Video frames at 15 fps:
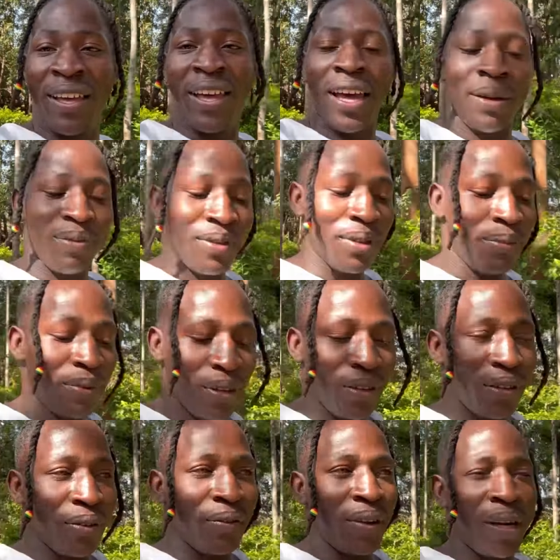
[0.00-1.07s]
I'm so proud
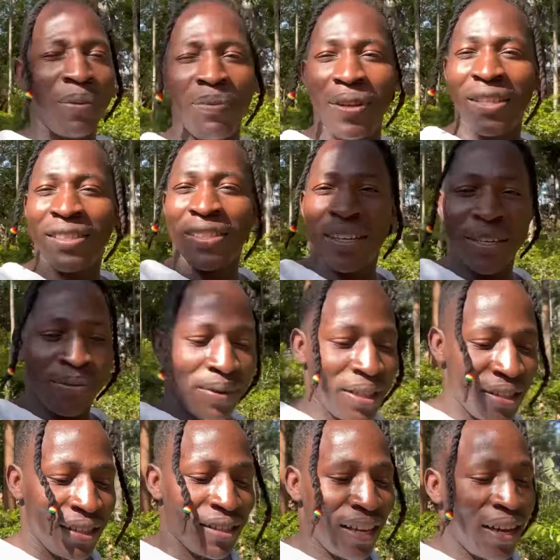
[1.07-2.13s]
of her. Please check my
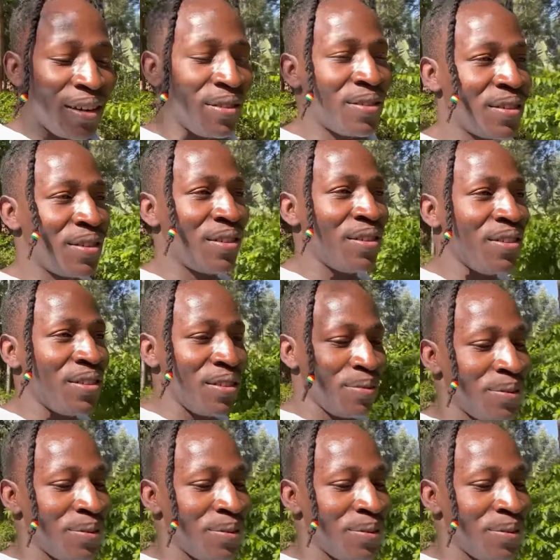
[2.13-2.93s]
sister out on YouTube.